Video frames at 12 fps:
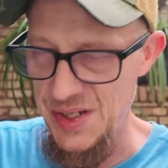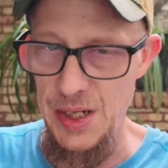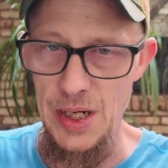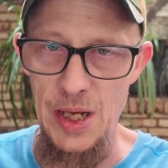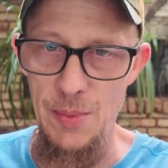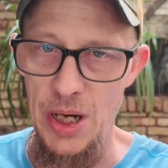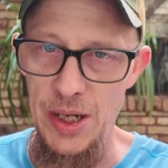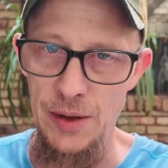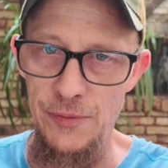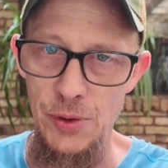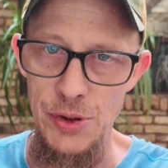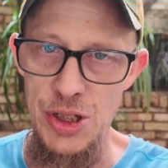said, I bought a
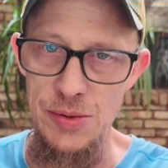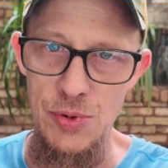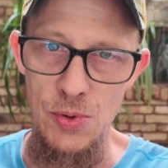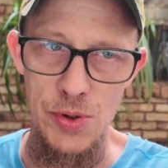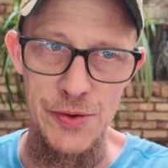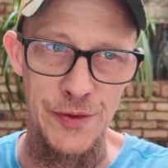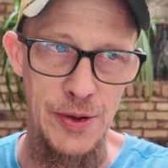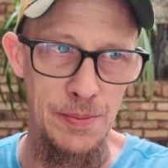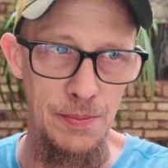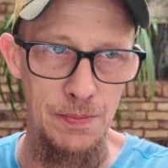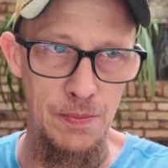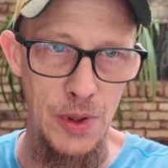handful of cheap tools from